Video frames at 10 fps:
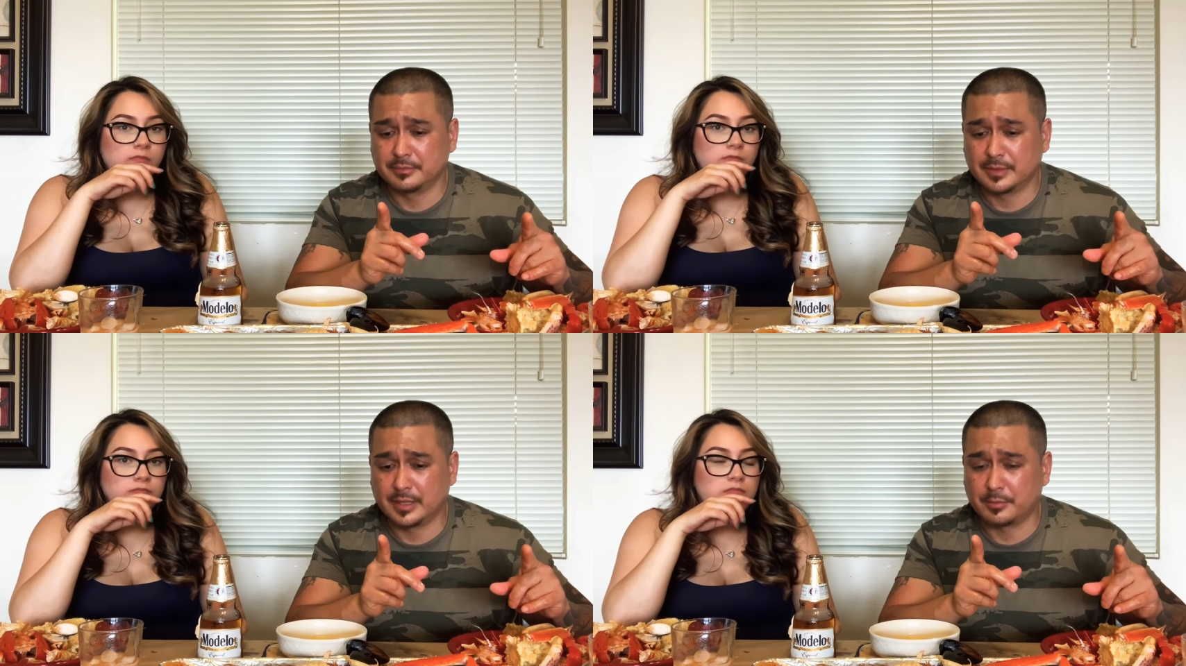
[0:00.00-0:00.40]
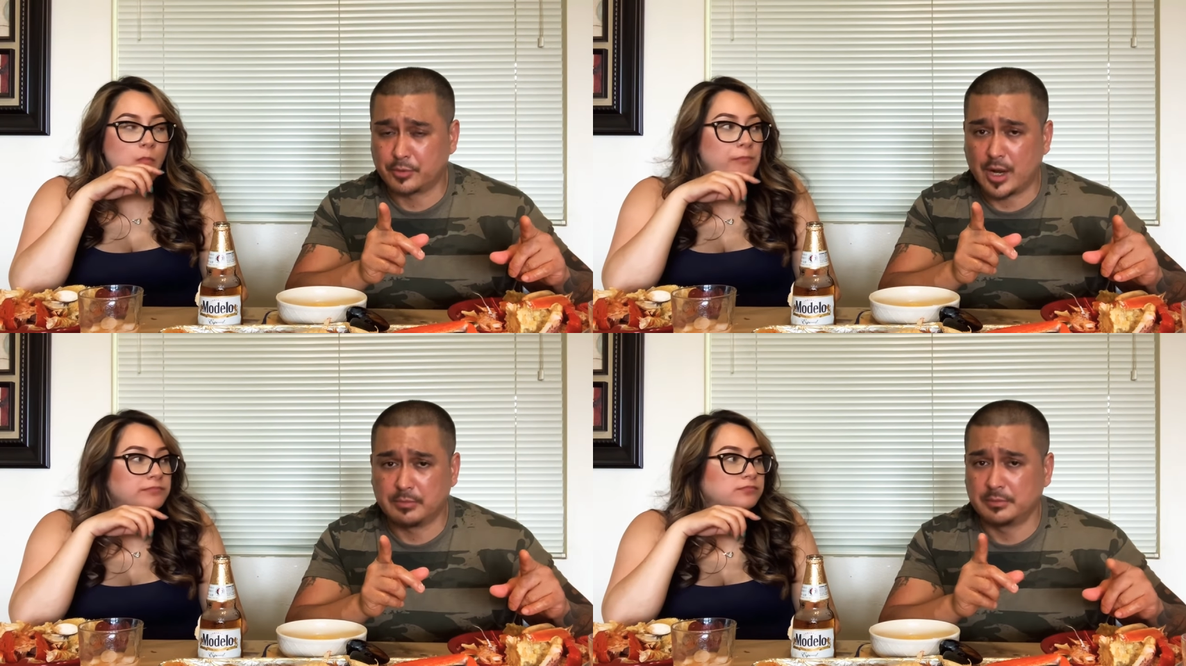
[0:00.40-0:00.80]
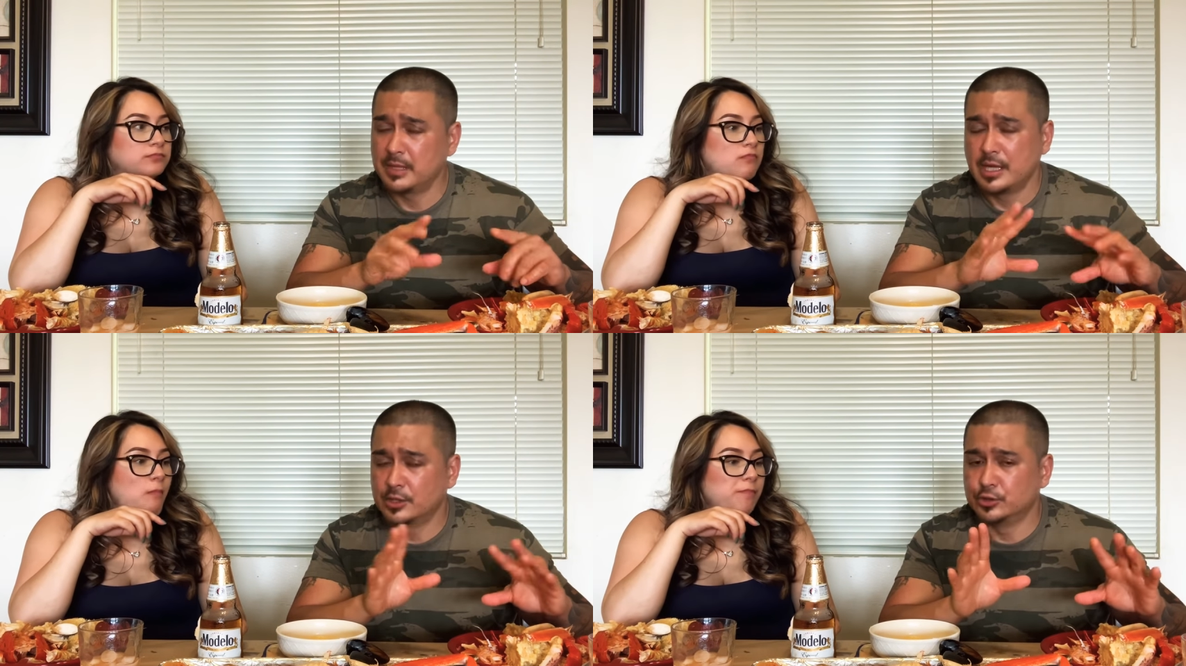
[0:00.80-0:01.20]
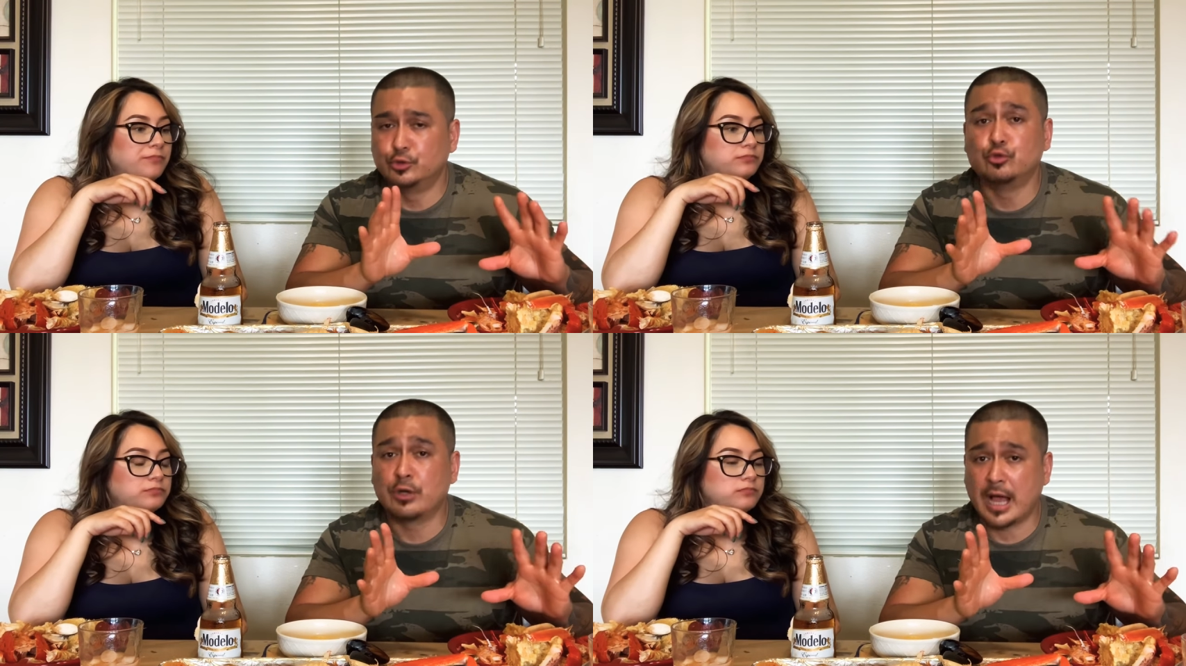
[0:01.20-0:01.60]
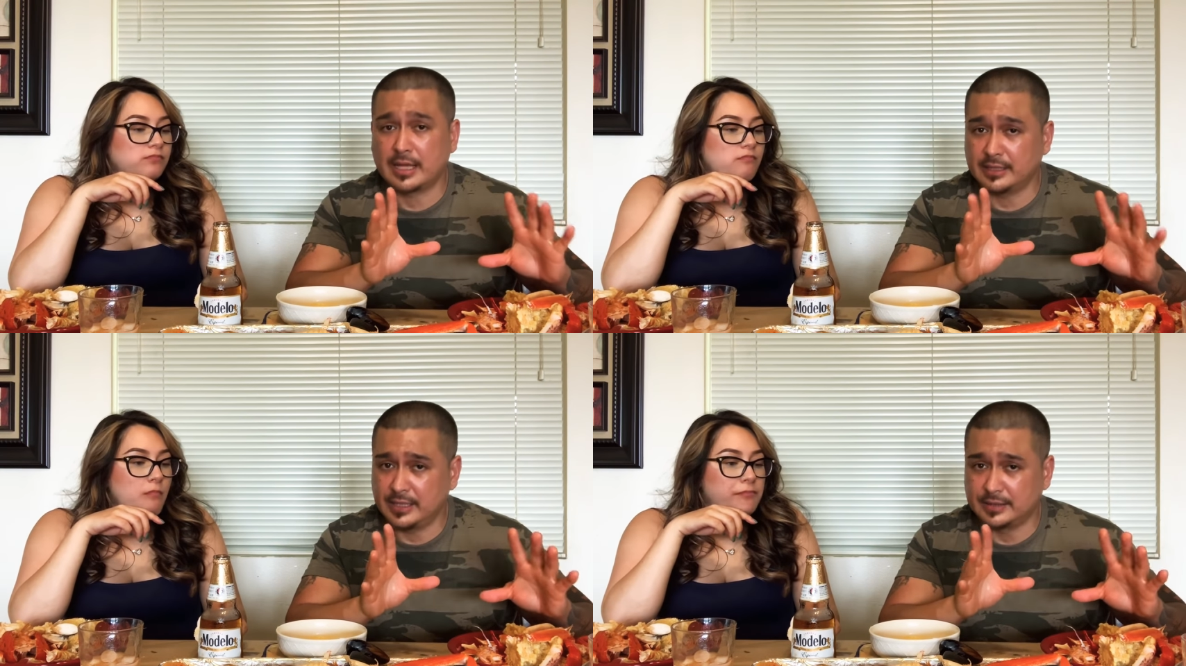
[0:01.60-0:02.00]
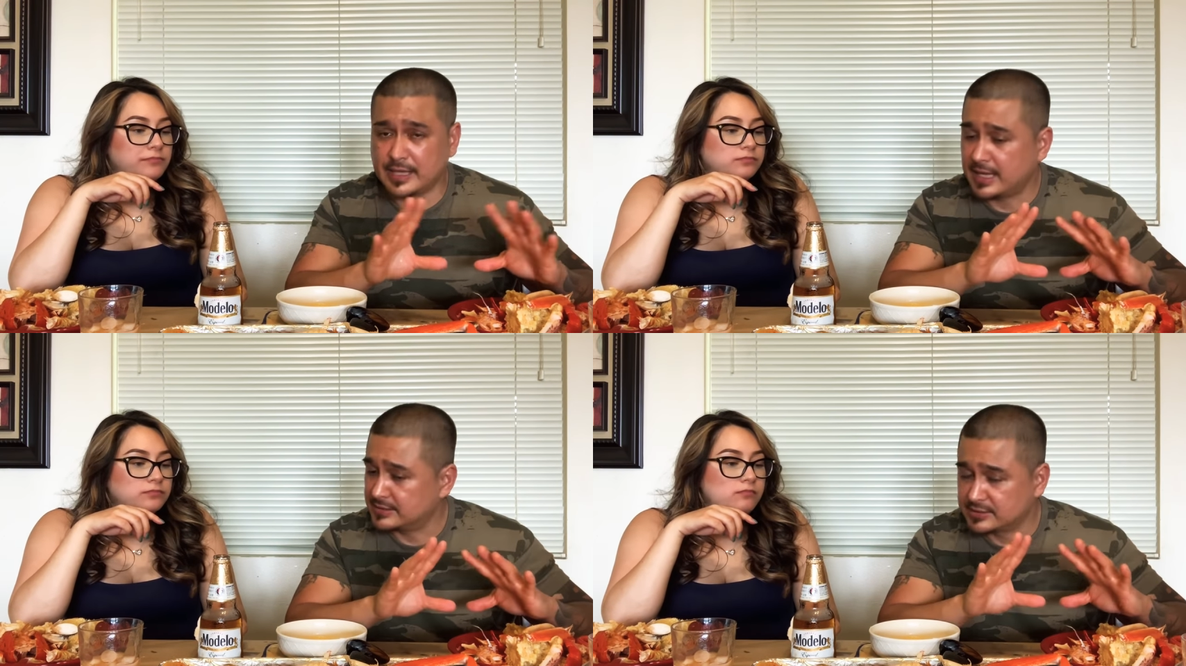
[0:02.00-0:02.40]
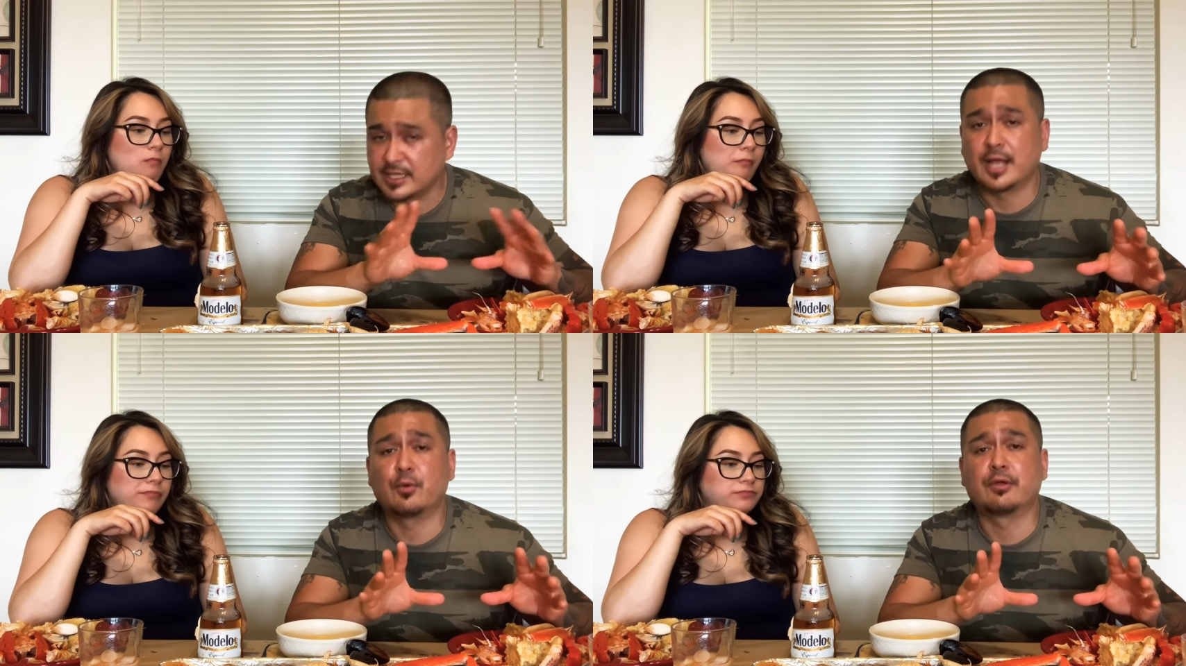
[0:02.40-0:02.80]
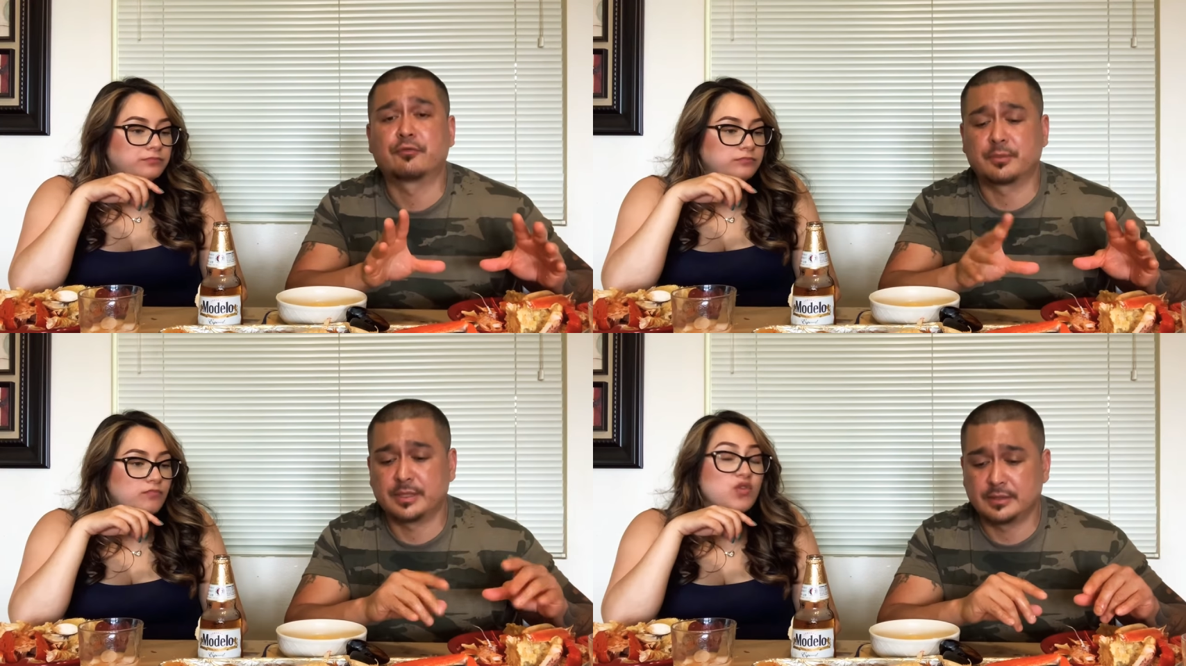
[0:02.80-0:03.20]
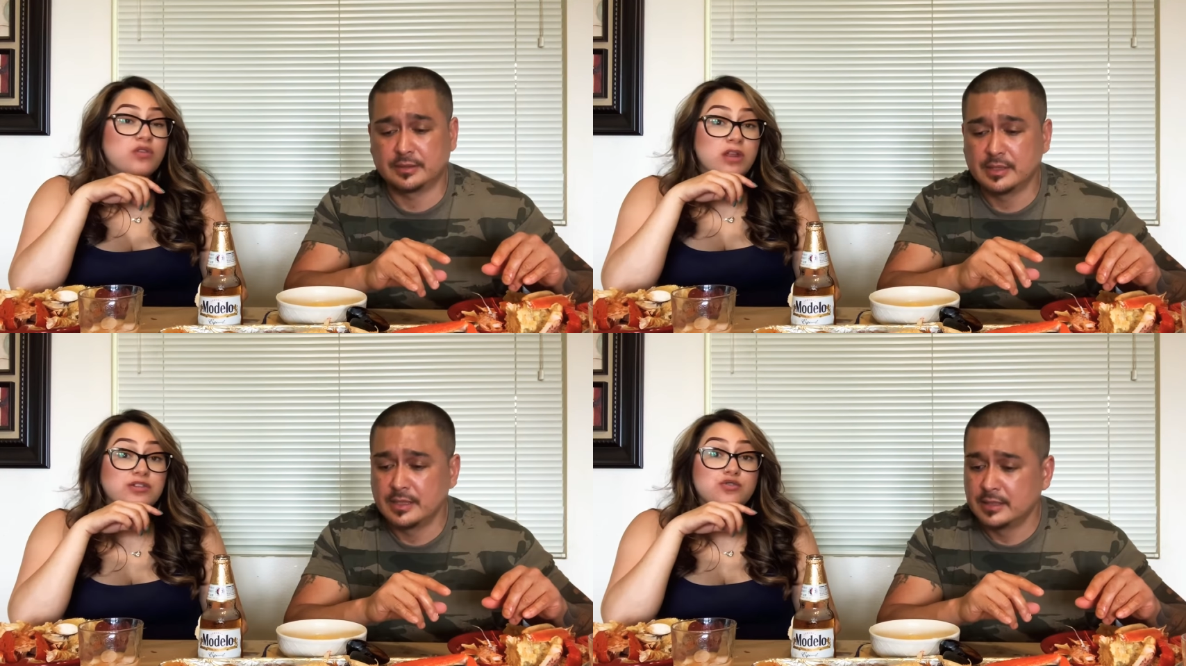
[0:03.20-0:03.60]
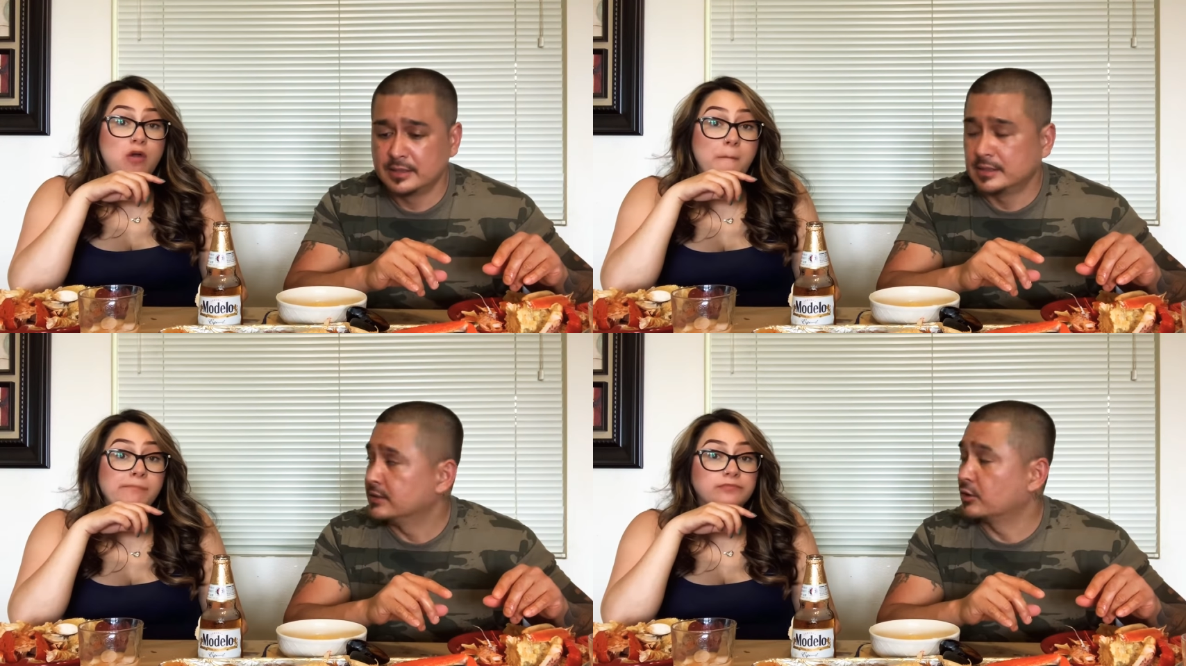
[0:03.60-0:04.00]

Speaker 1: uh, problem, do not eat that. Stay away from it. And cholesterol.